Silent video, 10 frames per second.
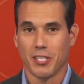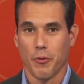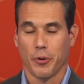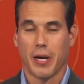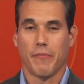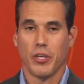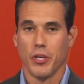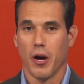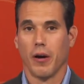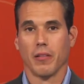so they're going to have a
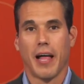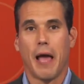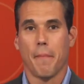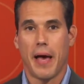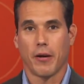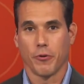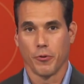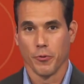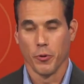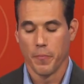young
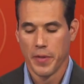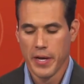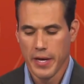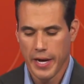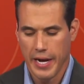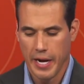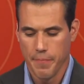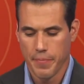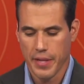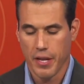linebacker group.
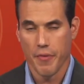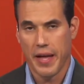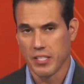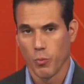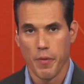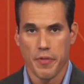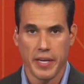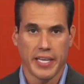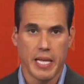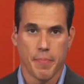Um, you know, that's one
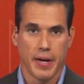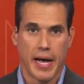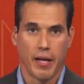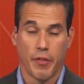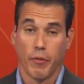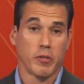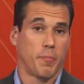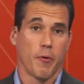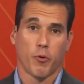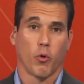thing to keep an eye on. They lose
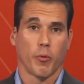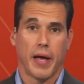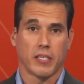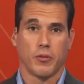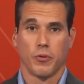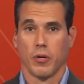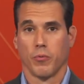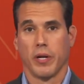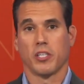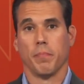both quarterbacks too.
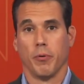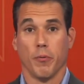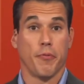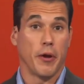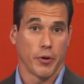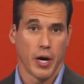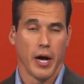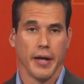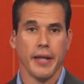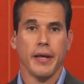Goodrich and Booth, they're
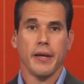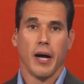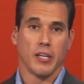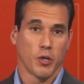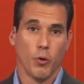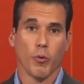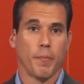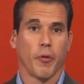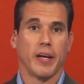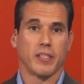gone. Uh, so who
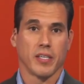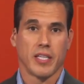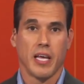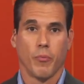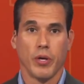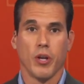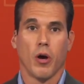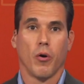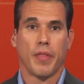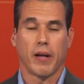replaces them? We
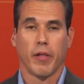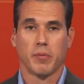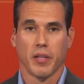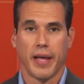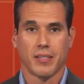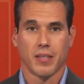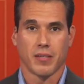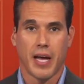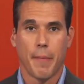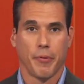know that Clemson likes to
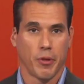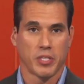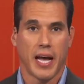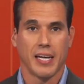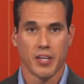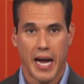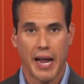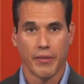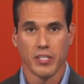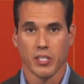time put those guys on
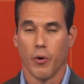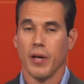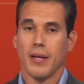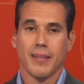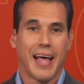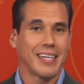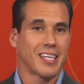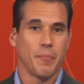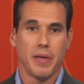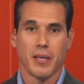islands, so
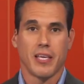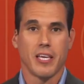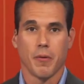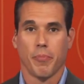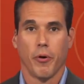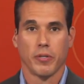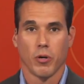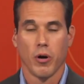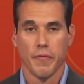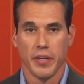that's going to be a key component
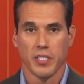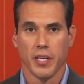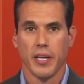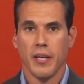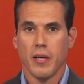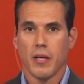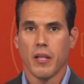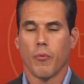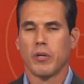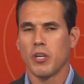to all of this. And
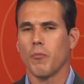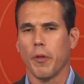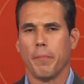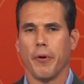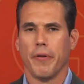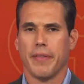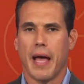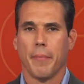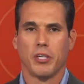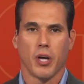you know, we shouldn't really put
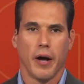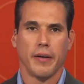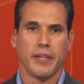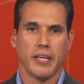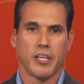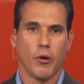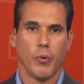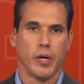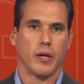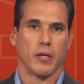that much on DJ
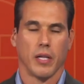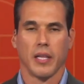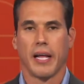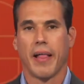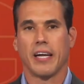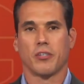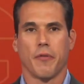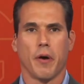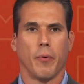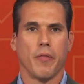Uiagalelei last
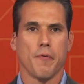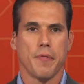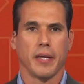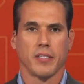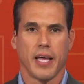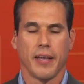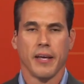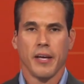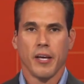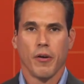year. I thought one of the things
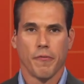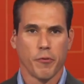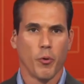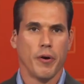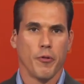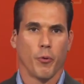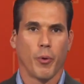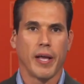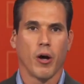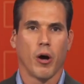that uh, flew under the
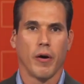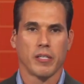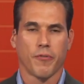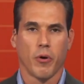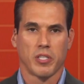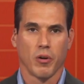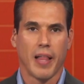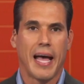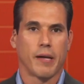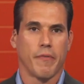radar as far as their
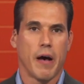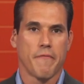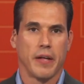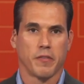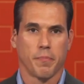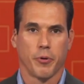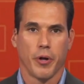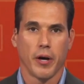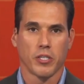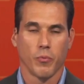lack of offensive
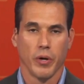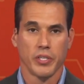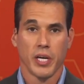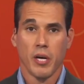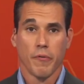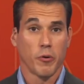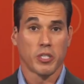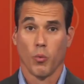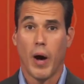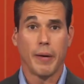production was
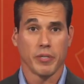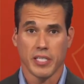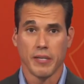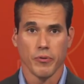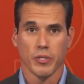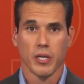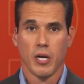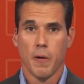first the wide receivers